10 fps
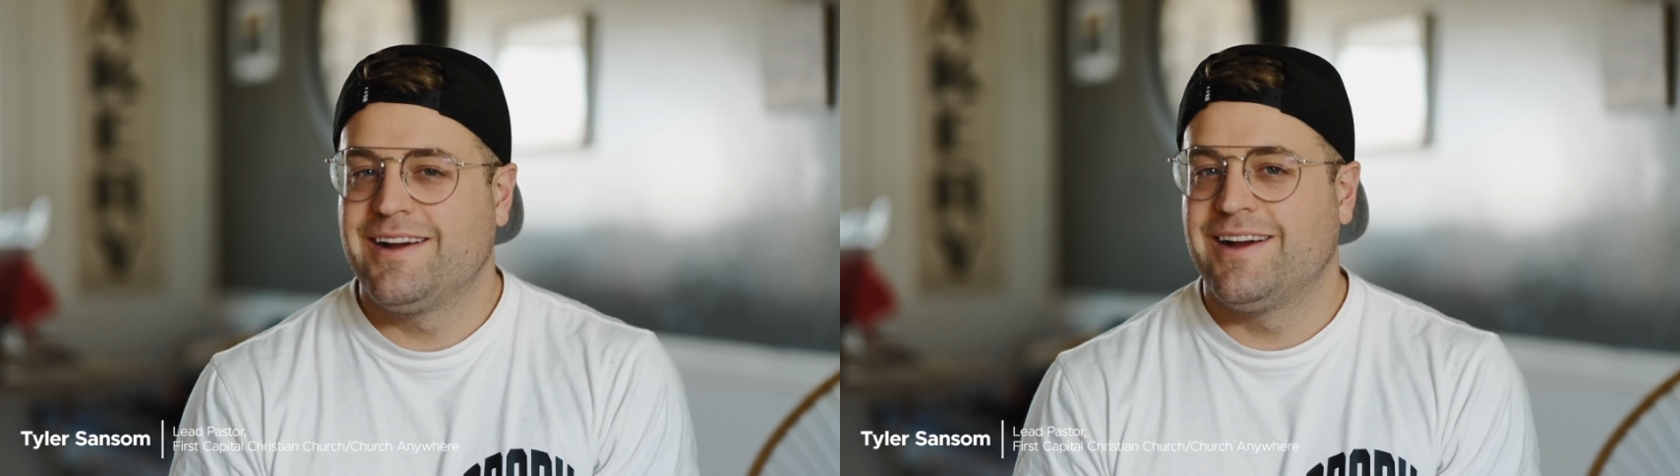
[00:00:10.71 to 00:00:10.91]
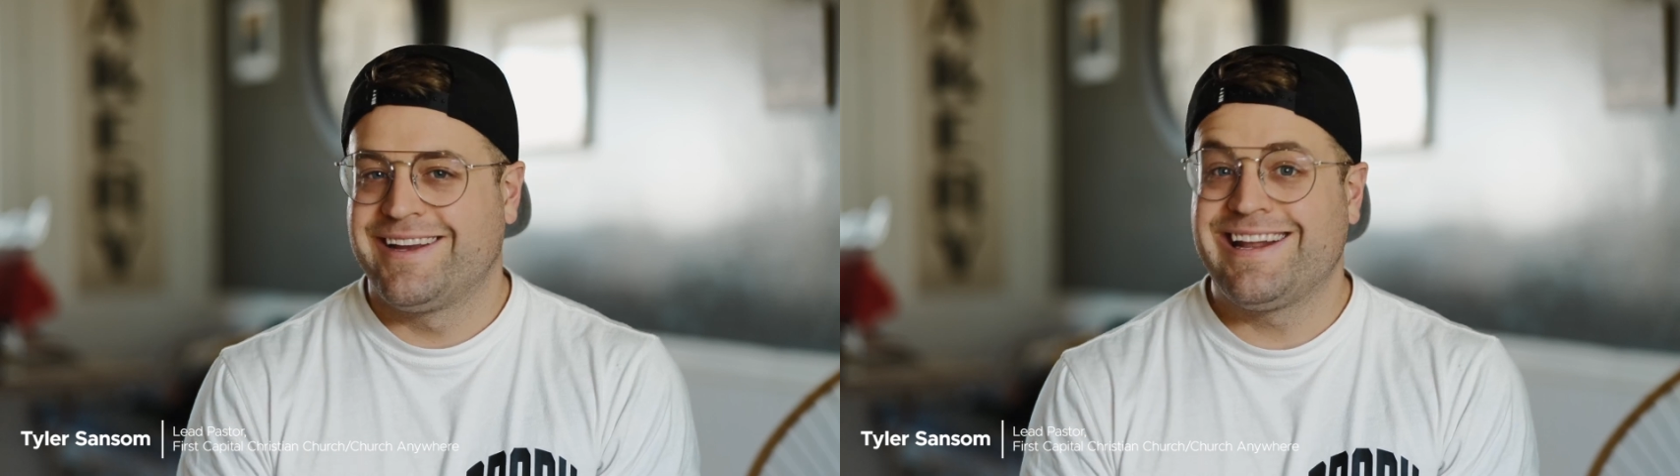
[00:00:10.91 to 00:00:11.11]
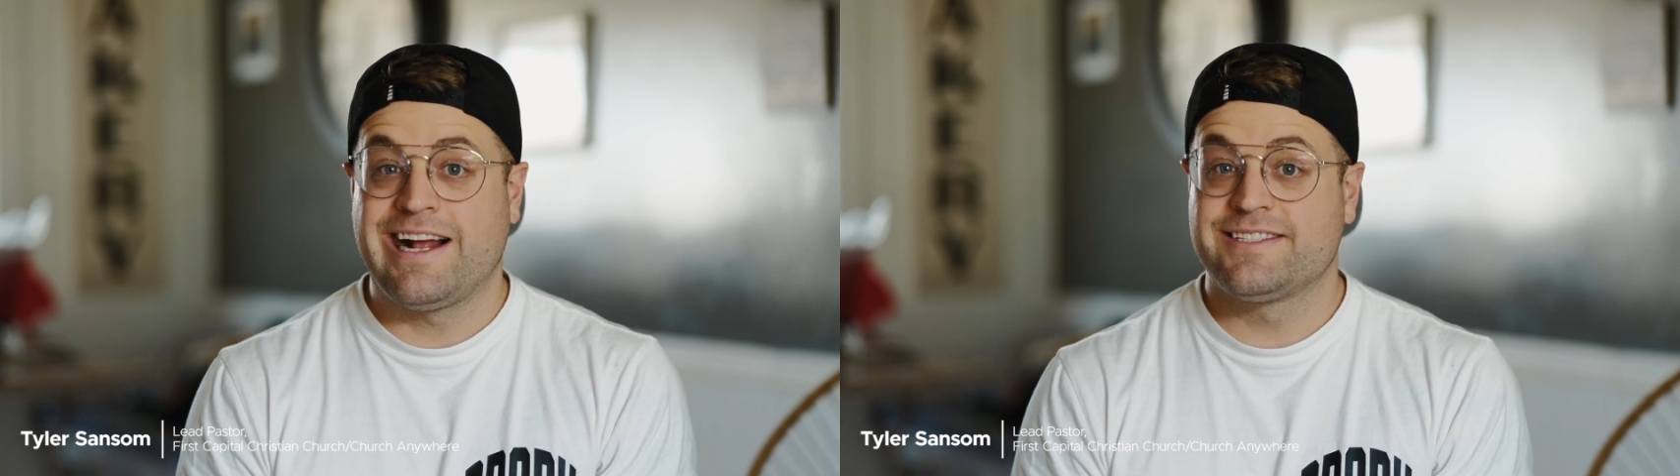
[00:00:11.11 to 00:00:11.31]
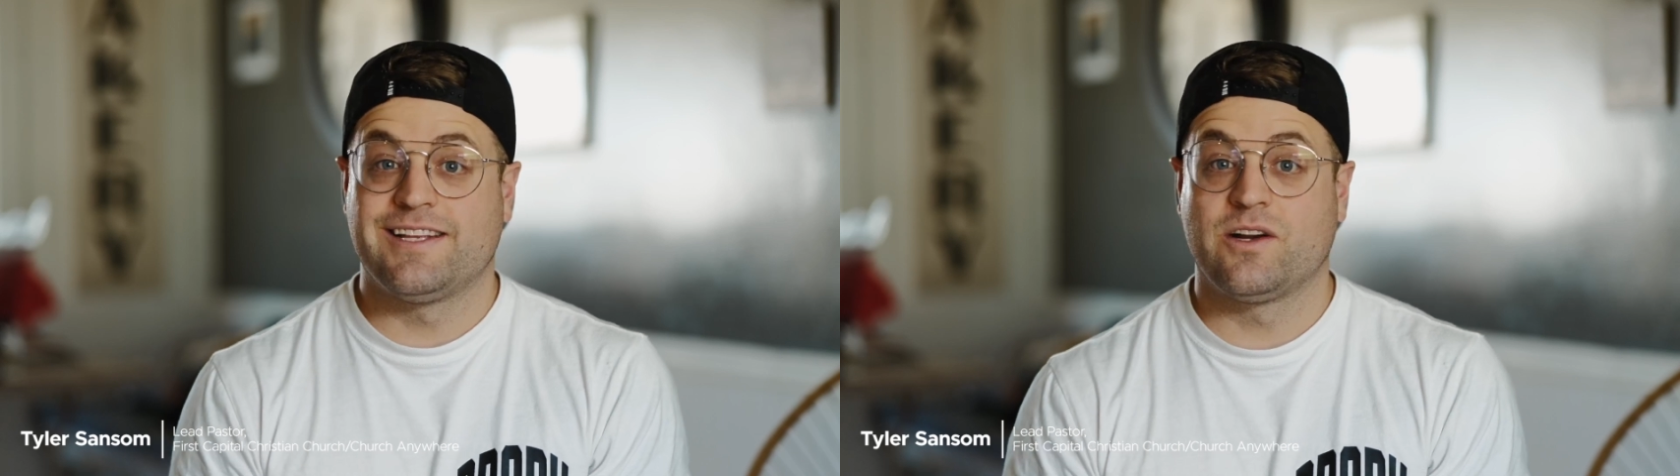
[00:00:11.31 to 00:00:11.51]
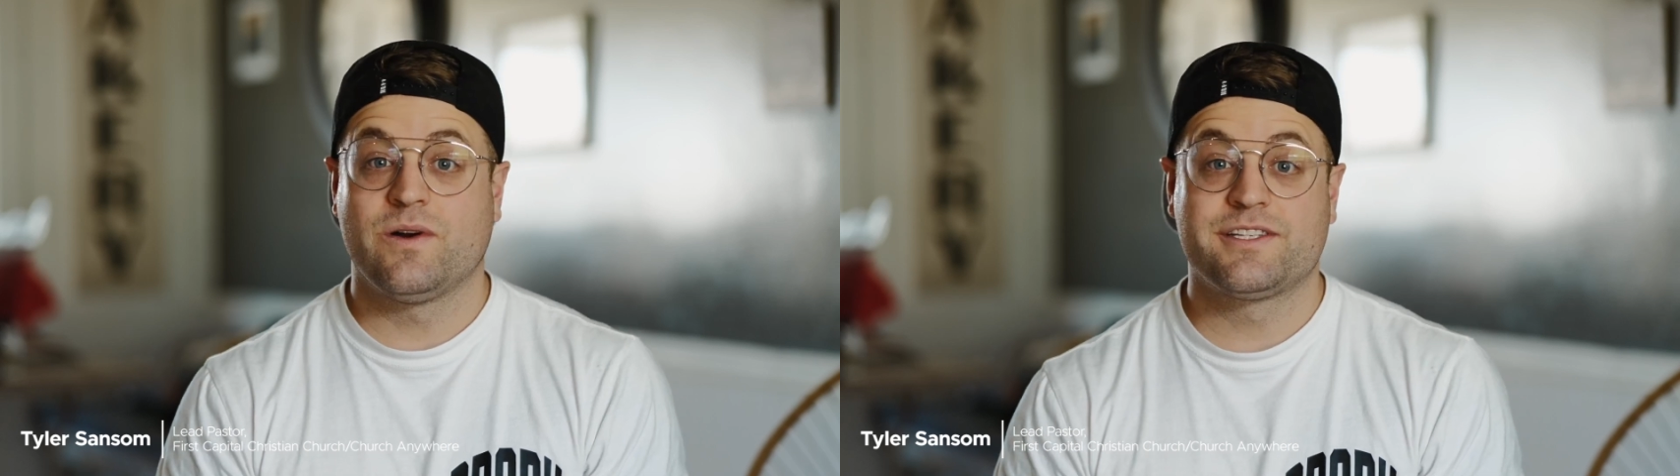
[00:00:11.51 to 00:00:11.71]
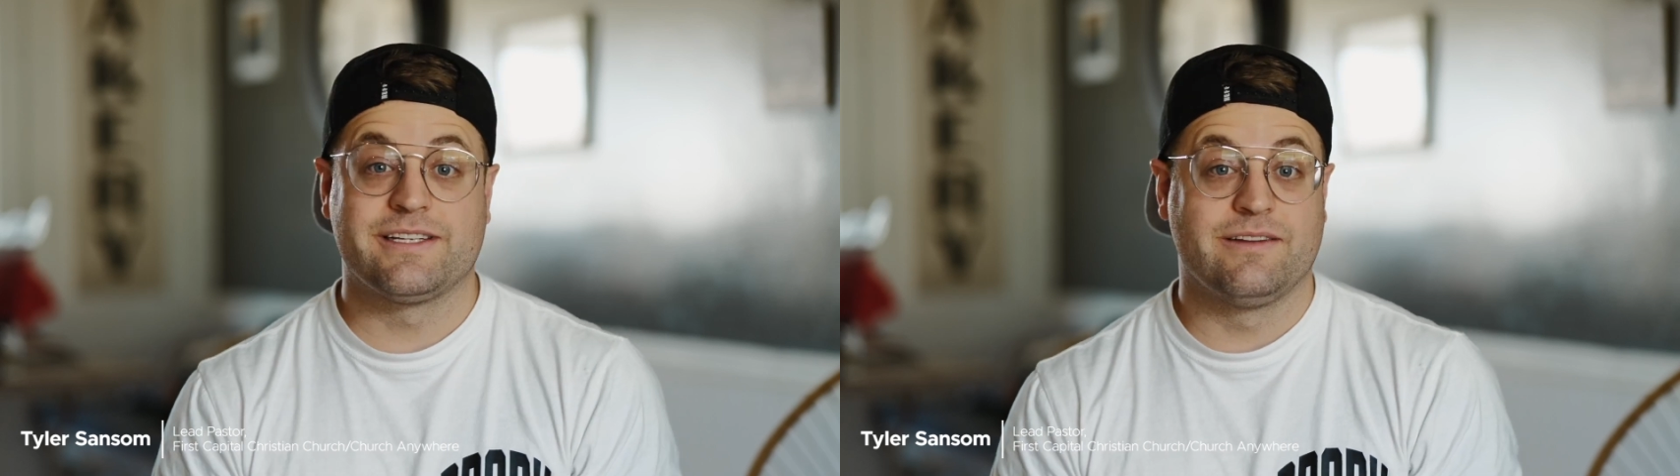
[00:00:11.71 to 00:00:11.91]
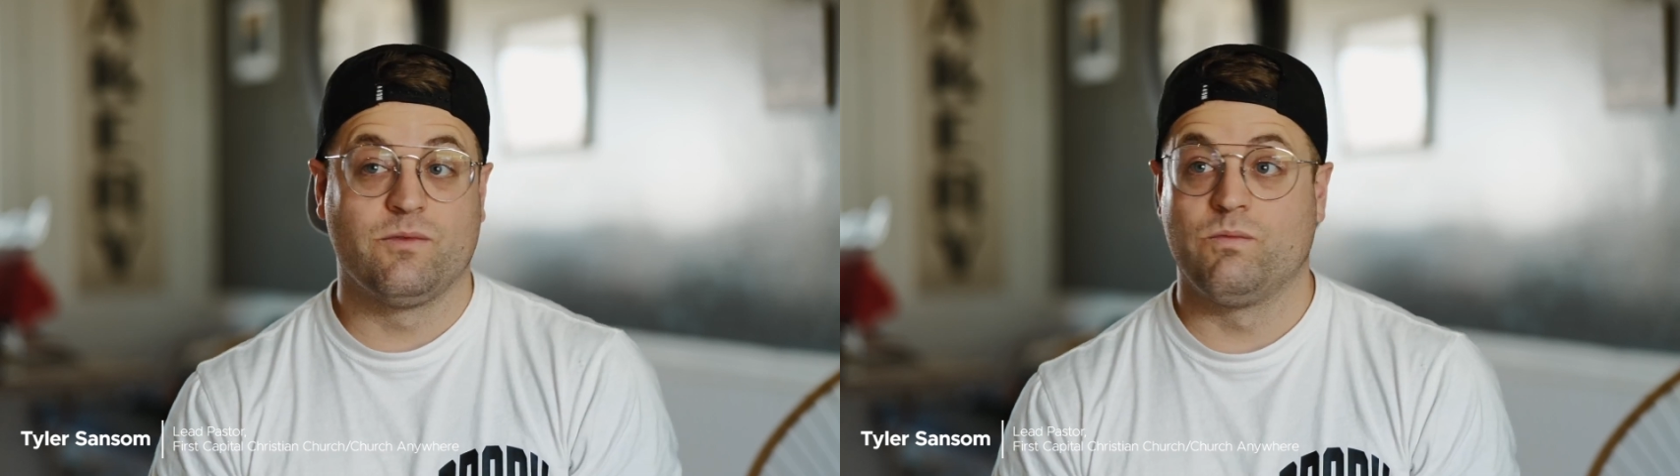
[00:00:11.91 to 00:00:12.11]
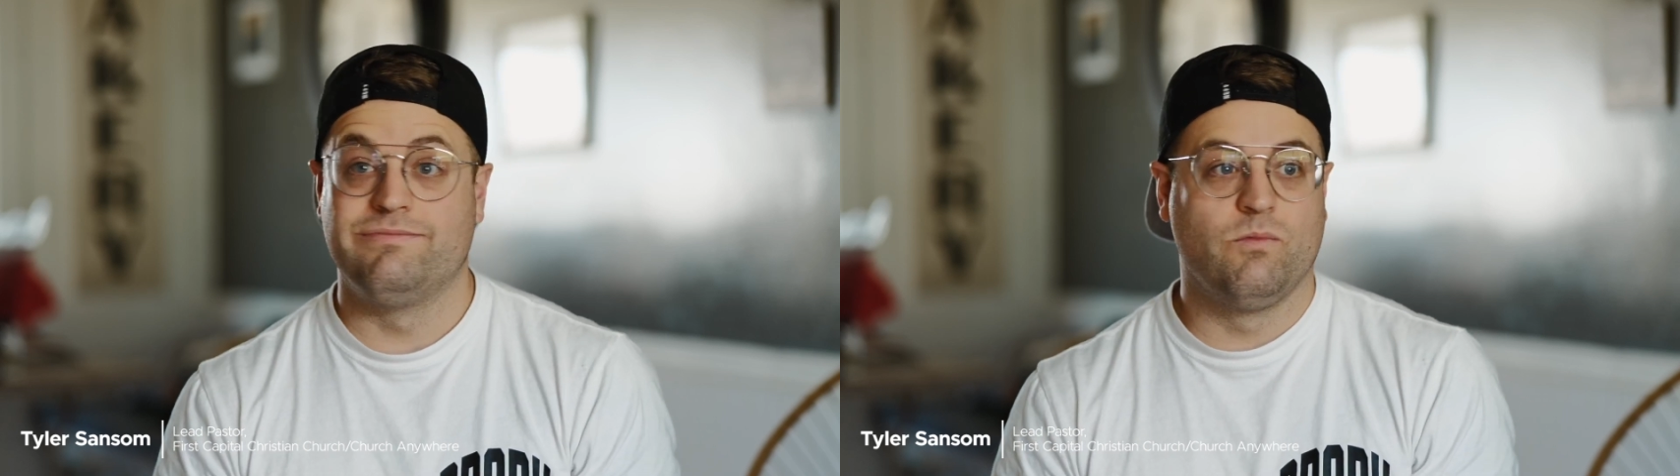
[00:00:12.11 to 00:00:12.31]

I get asked that question